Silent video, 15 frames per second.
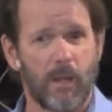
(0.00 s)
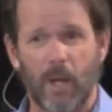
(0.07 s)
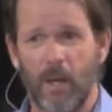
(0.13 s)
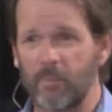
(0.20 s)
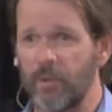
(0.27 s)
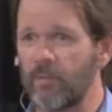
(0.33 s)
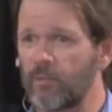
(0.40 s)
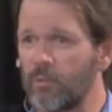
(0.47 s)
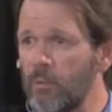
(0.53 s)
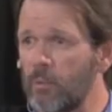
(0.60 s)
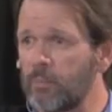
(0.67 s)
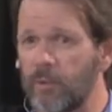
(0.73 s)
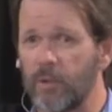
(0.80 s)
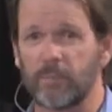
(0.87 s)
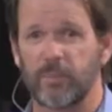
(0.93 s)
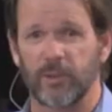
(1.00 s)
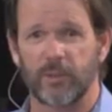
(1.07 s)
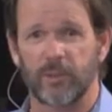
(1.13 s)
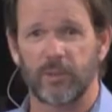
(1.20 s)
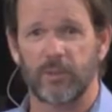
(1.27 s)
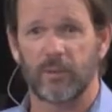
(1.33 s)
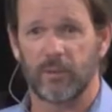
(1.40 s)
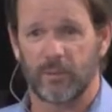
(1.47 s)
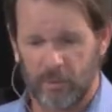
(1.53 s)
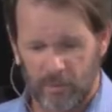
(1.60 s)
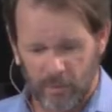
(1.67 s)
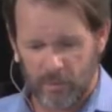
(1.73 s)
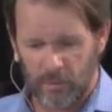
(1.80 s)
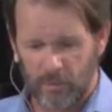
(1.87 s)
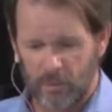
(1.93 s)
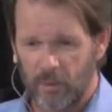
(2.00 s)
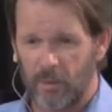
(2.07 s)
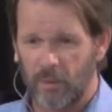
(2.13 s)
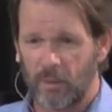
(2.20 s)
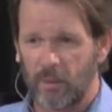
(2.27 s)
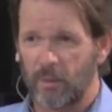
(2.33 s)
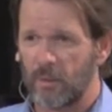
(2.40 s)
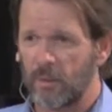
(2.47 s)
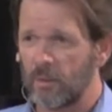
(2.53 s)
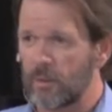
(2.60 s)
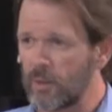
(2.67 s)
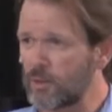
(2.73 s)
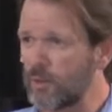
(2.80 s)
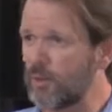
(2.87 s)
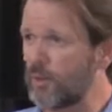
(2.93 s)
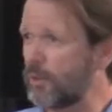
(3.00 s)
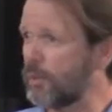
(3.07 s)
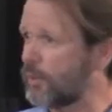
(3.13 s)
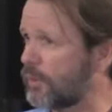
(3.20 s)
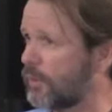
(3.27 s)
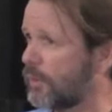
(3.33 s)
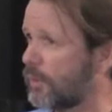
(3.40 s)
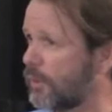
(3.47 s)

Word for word: I'm here for one purpose. That's to do this,